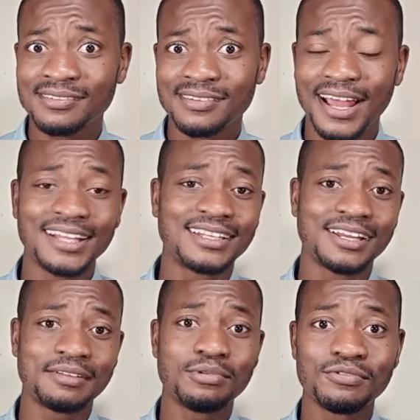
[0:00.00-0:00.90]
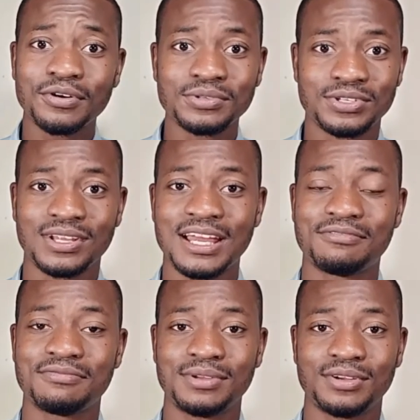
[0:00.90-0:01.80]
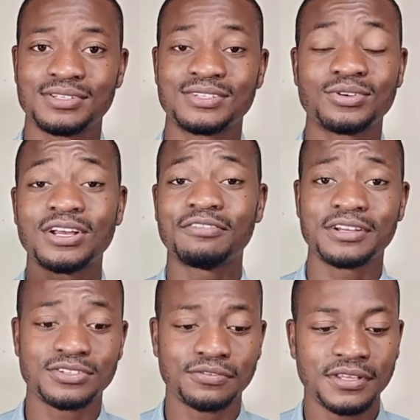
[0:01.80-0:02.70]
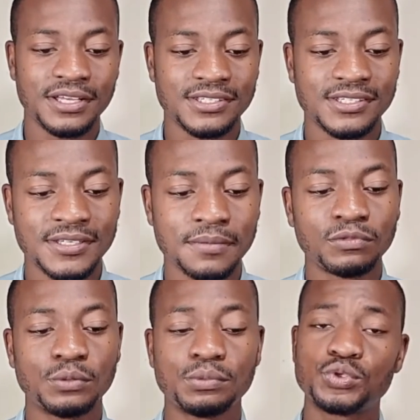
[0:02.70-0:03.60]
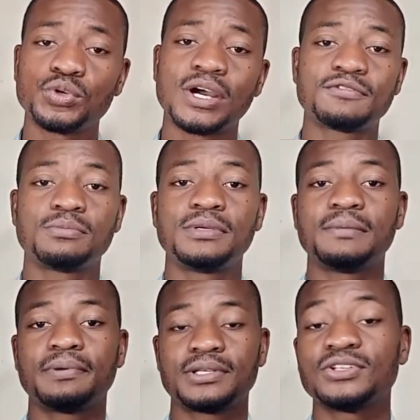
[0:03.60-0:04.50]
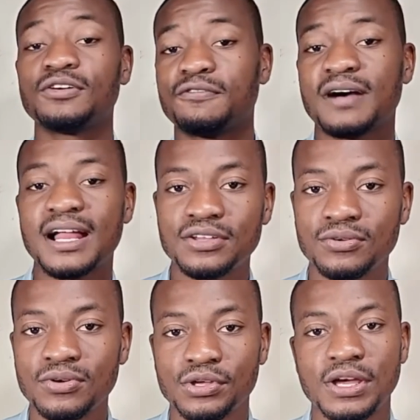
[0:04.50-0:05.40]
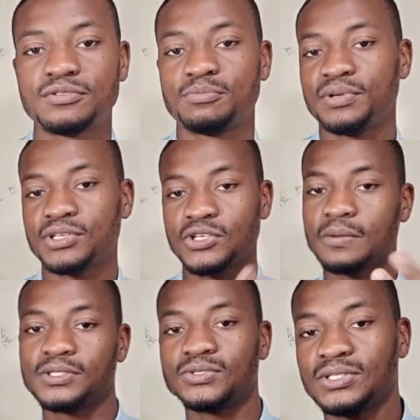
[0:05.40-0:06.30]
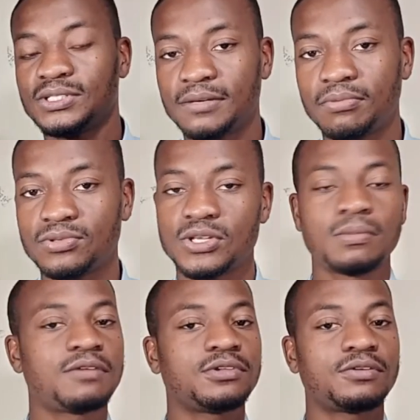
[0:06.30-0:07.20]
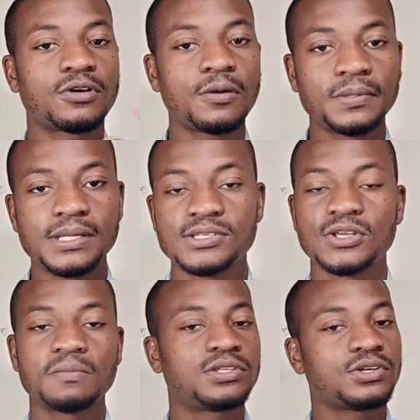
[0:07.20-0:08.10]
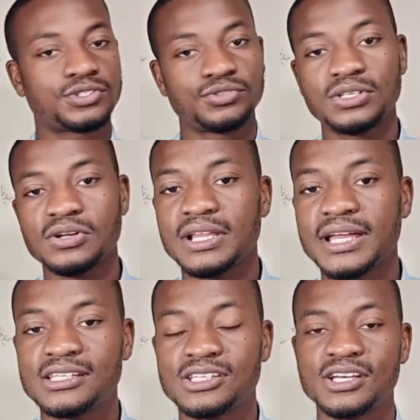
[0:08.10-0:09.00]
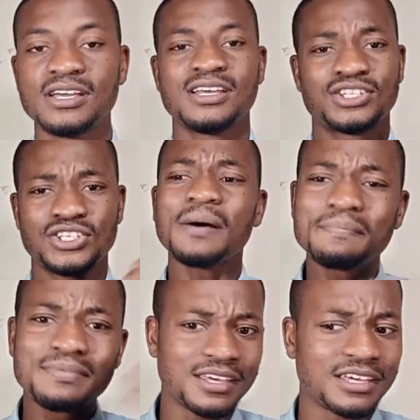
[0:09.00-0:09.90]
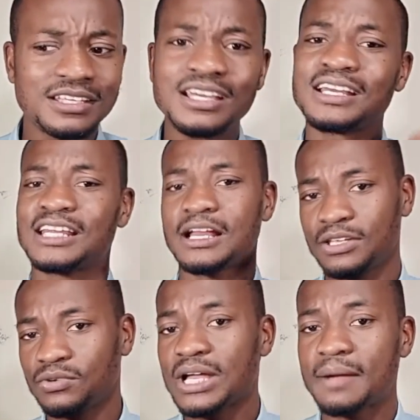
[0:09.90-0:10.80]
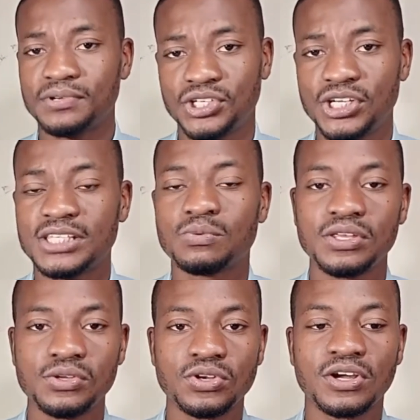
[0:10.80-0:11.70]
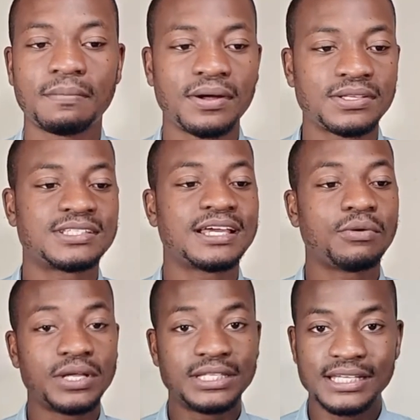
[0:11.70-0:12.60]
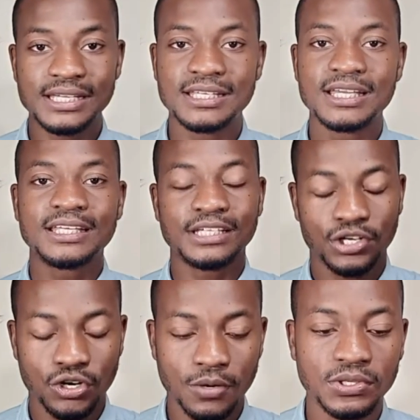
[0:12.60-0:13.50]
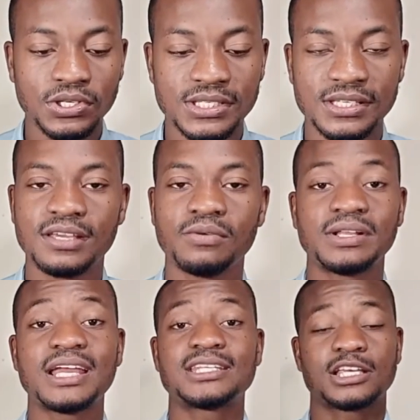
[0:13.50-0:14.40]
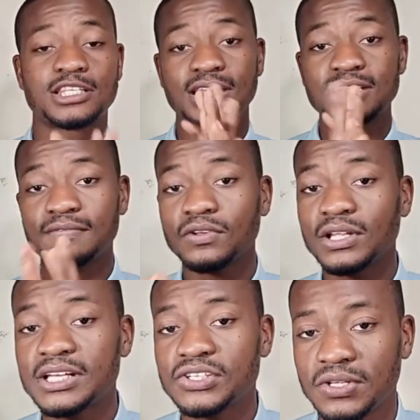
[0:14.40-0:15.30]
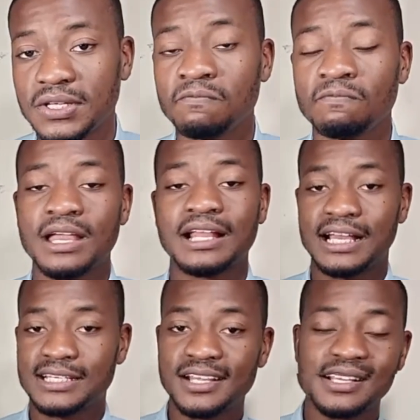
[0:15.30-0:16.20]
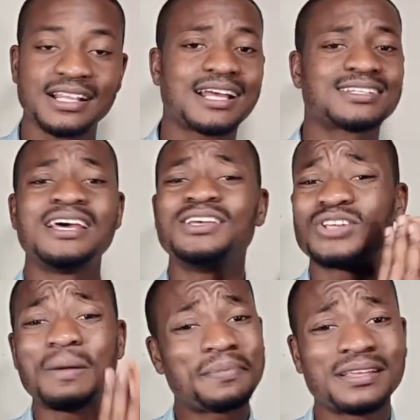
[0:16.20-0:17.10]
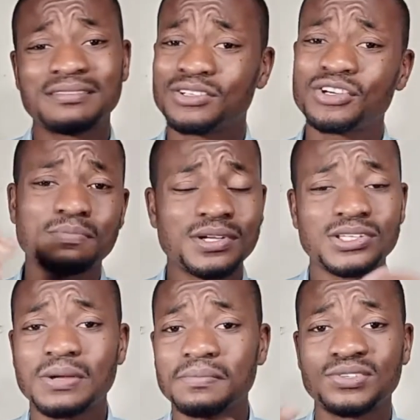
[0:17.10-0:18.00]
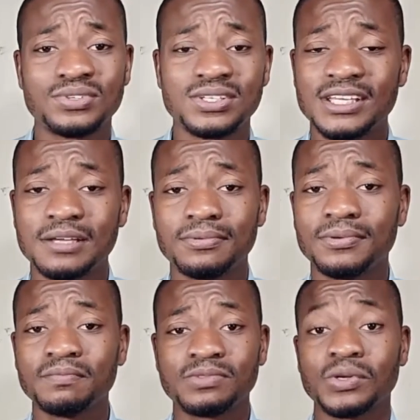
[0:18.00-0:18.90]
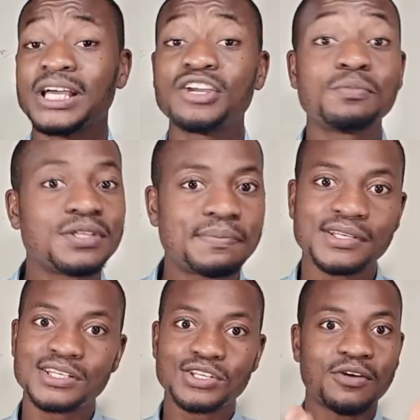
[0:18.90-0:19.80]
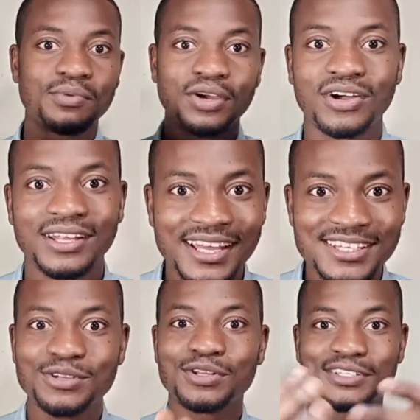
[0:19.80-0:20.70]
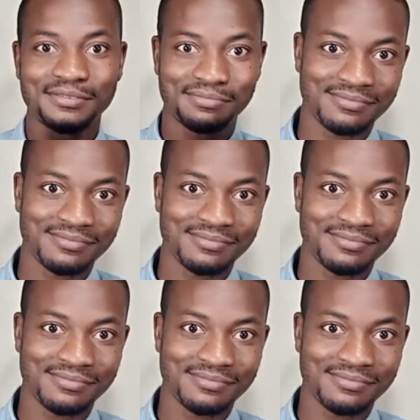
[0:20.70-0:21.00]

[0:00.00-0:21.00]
and then move on with your life, because it's going to affect your finances. Number 2, you have to be a person of value. You have to bring something to the table, some level of competence, some industry knowledge, something that they would appreciate when you talk about it within the community, whether it's extensive knowledge on an asset class, something. Just bring something to the table. Whether you be the person that will be organizing all the